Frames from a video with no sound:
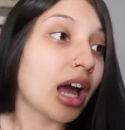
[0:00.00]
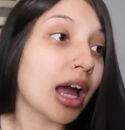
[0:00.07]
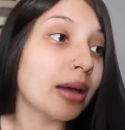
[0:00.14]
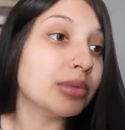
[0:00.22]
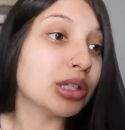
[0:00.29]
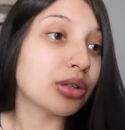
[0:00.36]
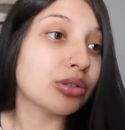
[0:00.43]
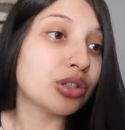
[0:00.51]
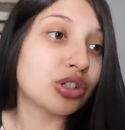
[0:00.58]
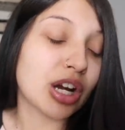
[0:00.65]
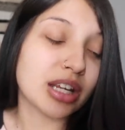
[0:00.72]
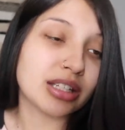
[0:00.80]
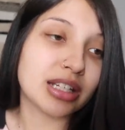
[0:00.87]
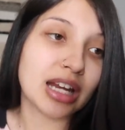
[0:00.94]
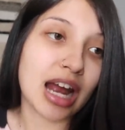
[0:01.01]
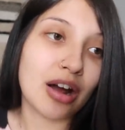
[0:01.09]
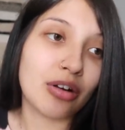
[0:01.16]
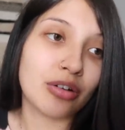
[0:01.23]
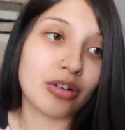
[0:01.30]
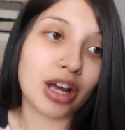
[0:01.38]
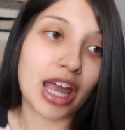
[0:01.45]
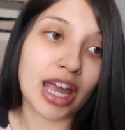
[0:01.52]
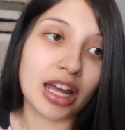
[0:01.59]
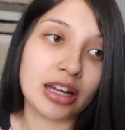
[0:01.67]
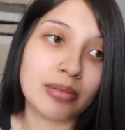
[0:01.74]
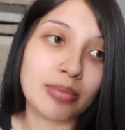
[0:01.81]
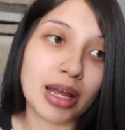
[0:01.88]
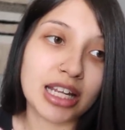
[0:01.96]
I'm so stressed out
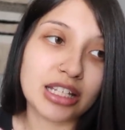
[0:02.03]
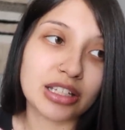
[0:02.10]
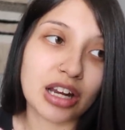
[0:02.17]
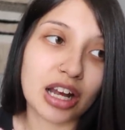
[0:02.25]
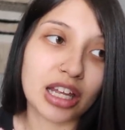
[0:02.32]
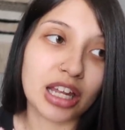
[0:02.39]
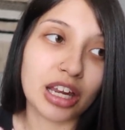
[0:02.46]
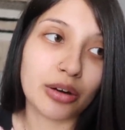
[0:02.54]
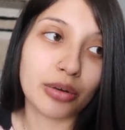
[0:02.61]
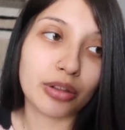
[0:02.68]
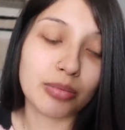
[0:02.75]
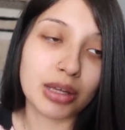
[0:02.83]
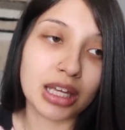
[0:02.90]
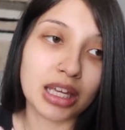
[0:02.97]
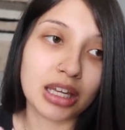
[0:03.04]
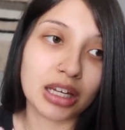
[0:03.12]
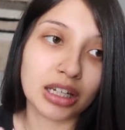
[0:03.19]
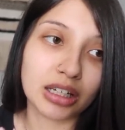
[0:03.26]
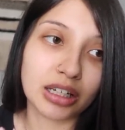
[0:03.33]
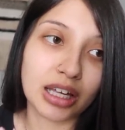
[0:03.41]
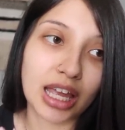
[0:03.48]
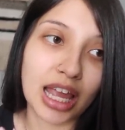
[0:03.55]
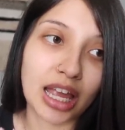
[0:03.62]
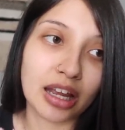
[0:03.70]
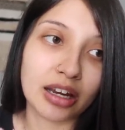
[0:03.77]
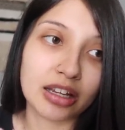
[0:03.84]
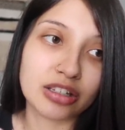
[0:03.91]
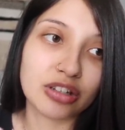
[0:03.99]
and Benny's not here with me
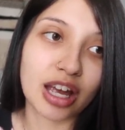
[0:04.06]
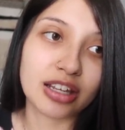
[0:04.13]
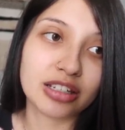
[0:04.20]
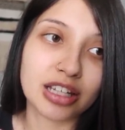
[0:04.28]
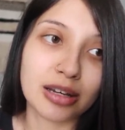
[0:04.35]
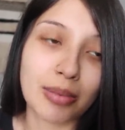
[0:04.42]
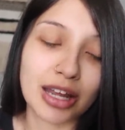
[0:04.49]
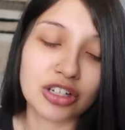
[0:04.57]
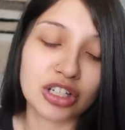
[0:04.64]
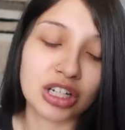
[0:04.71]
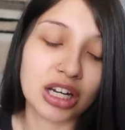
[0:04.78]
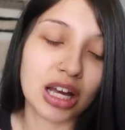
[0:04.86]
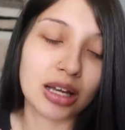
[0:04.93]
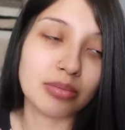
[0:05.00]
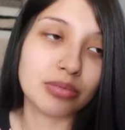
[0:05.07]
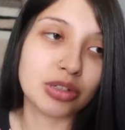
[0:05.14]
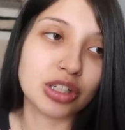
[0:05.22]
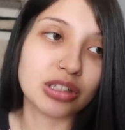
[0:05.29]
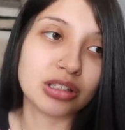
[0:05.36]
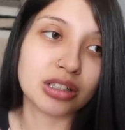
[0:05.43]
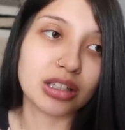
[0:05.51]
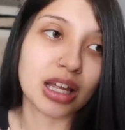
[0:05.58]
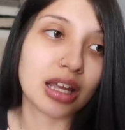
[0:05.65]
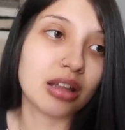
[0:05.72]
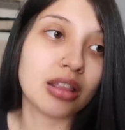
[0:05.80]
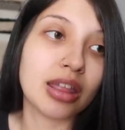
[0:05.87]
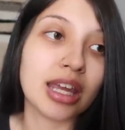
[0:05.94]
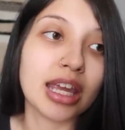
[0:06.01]
and as you guys can imagine I'm just
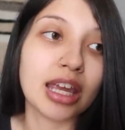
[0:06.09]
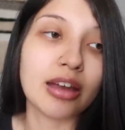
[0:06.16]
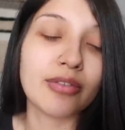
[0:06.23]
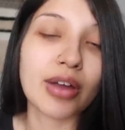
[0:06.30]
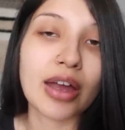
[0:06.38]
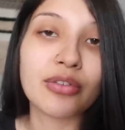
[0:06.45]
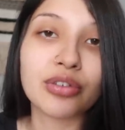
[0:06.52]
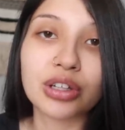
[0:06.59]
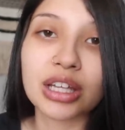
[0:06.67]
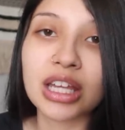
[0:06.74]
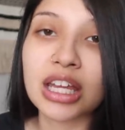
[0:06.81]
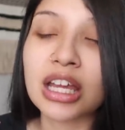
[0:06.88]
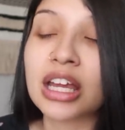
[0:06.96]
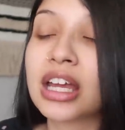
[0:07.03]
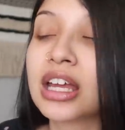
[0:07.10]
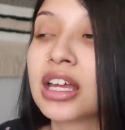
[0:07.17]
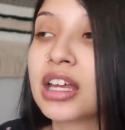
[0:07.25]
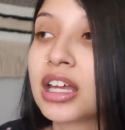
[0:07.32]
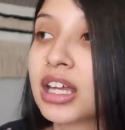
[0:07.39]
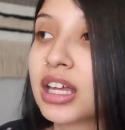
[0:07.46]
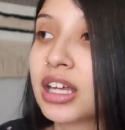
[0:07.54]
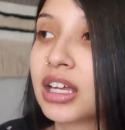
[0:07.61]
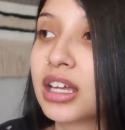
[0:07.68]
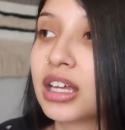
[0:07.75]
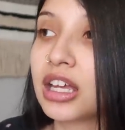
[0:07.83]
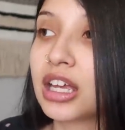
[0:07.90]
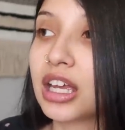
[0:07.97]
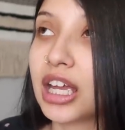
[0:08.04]
like thinking of Everly
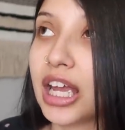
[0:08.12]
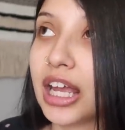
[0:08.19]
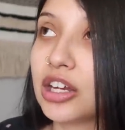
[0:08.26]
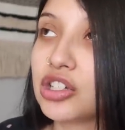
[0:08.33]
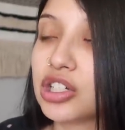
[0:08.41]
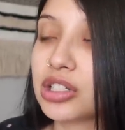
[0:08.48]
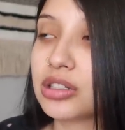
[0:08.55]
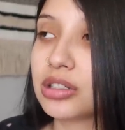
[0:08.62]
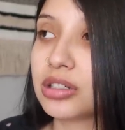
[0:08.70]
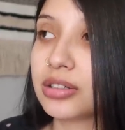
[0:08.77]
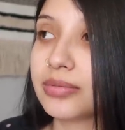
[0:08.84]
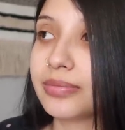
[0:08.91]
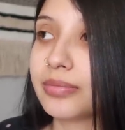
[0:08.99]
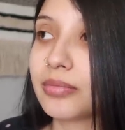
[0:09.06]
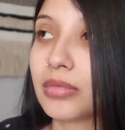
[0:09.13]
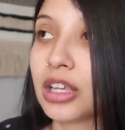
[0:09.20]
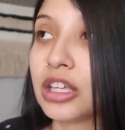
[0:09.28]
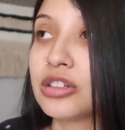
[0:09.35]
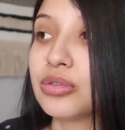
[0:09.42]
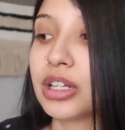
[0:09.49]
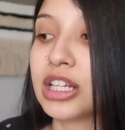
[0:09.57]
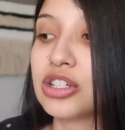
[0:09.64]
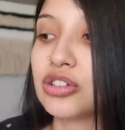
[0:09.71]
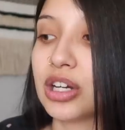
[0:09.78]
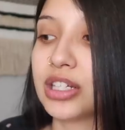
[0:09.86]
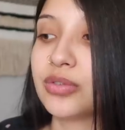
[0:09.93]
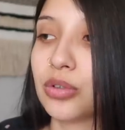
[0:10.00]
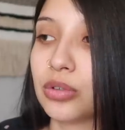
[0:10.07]
and it's just it's really
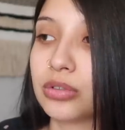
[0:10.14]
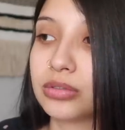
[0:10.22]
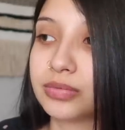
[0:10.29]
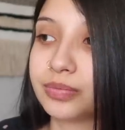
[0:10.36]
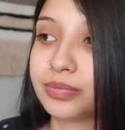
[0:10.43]
stressful.